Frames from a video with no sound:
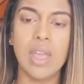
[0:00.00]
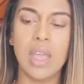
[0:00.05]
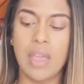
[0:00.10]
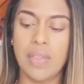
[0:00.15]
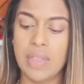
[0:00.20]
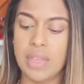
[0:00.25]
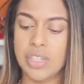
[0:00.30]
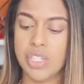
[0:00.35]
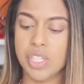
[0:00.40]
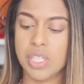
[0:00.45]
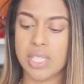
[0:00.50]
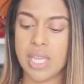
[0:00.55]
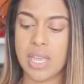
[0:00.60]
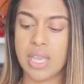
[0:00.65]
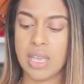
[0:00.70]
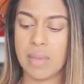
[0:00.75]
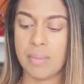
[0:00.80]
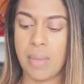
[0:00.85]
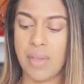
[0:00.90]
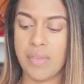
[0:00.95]
And then just
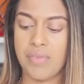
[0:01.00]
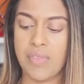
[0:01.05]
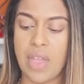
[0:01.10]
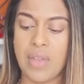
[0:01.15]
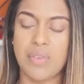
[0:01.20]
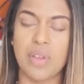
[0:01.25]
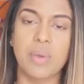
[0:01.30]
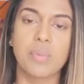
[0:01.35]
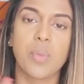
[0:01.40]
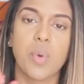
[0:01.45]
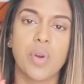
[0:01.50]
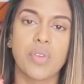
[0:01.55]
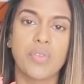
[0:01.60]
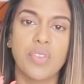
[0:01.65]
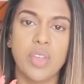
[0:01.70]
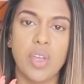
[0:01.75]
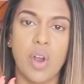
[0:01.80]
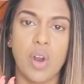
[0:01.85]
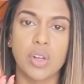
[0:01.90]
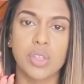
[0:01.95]
taking my favorite
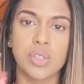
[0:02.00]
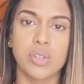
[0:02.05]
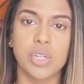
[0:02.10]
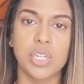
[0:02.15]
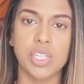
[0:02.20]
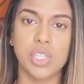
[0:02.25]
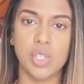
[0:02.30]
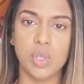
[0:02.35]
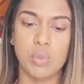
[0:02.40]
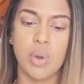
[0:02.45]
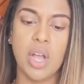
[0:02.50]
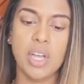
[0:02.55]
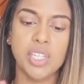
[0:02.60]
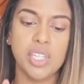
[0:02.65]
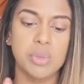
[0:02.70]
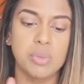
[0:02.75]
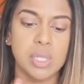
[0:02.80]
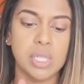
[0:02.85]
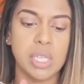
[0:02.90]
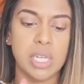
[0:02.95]
Morphe R32
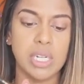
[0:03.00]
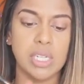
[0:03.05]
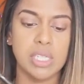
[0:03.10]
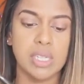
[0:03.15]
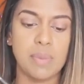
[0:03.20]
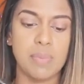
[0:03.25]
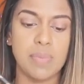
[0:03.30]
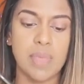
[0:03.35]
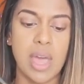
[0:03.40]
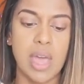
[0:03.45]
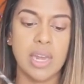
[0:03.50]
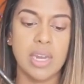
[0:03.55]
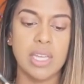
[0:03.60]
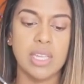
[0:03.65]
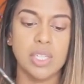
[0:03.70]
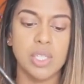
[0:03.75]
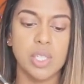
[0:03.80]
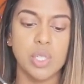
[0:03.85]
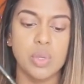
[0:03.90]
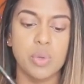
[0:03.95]
brush, I'm just gonna dip that
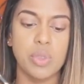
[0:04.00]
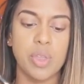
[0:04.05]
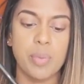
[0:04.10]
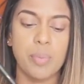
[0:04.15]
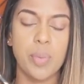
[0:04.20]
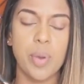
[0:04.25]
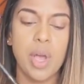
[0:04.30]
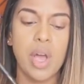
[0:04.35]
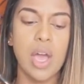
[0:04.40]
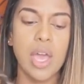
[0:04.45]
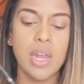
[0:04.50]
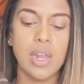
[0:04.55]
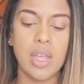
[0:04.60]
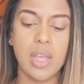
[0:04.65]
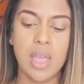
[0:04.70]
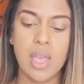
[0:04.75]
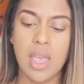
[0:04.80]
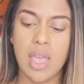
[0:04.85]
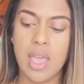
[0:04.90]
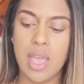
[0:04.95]
into the pot,
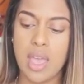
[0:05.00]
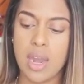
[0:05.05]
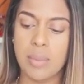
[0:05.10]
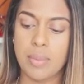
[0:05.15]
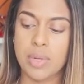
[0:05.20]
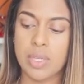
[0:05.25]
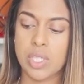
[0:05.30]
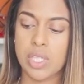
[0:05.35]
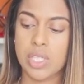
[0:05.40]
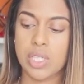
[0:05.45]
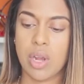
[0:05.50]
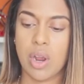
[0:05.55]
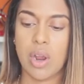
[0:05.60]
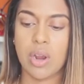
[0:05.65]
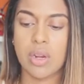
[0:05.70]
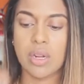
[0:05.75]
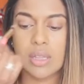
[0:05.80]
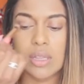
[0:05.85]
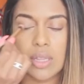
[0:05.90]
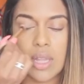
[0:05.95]
and I'm gonna
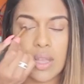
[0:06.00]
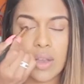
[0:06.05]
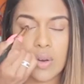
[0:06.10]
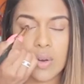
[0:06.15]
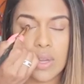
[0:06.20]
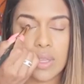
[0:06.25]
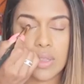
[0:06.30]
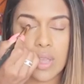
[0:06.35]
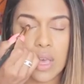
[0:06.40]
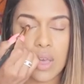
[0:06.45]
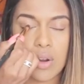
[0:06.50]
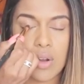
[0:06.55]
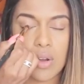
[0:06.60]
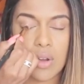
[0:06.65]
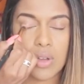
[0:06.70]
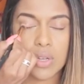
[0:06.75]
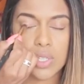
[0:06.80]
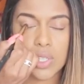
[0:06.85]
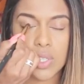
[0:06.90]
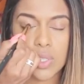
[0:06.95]
start layering that
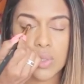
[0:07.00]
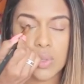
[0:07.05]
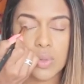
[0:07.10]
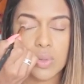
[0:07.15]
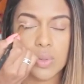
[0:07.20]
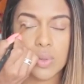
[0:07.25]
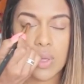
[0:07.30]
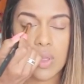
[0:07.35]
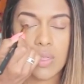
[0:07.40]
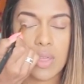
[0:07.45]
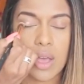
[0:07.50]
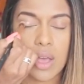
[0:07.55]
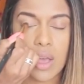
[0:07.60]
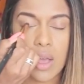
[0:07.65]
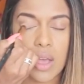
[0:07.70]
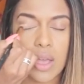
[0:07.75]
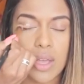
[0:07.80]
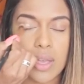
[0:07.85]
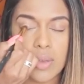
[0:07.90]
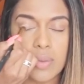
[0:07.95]
onto the
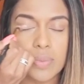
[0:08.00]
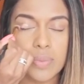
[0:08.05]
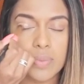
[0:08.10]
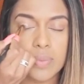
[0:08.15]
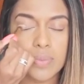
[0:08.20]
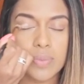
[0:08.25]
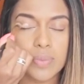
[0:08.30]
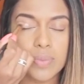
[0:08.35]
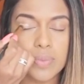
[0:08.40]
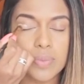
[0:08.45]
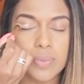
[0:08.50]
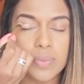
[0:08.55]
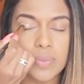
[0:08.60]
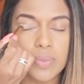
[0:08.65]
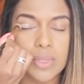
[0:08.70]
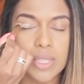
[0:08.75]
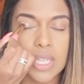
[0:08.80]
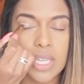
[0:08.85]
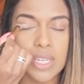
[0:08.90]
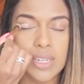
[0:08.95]
eye
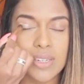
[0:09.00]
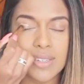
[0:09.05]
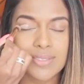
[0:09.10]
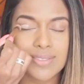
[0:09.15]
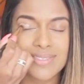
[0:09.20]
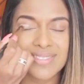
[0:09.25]
lid.